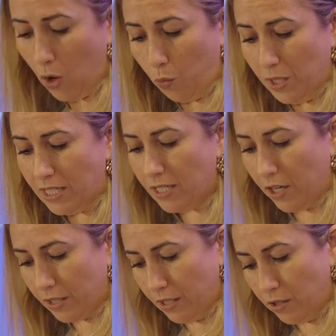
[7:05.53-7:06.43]
We
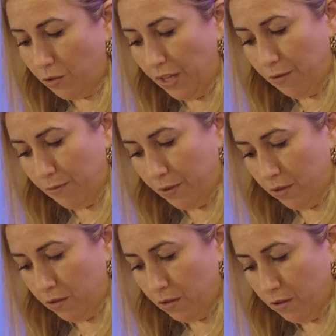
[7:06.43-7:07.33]
stared into
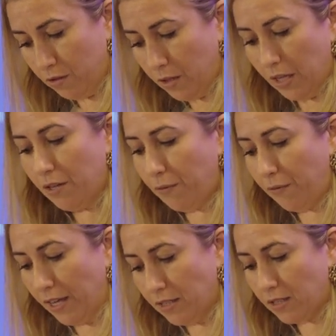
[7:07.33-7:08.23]
evil, in the
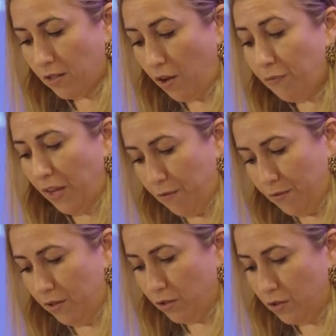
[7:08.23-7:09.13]
face of
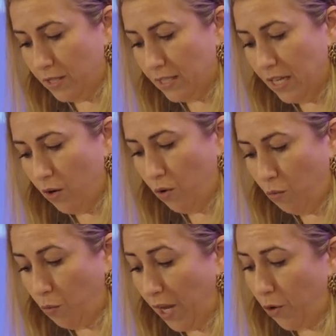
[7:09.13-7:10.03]
evil, to see
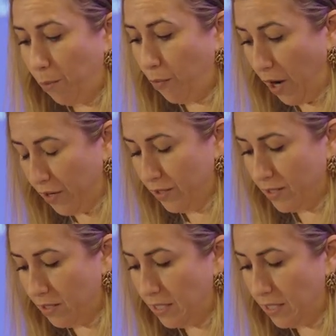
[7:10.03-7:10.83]
what our brothers,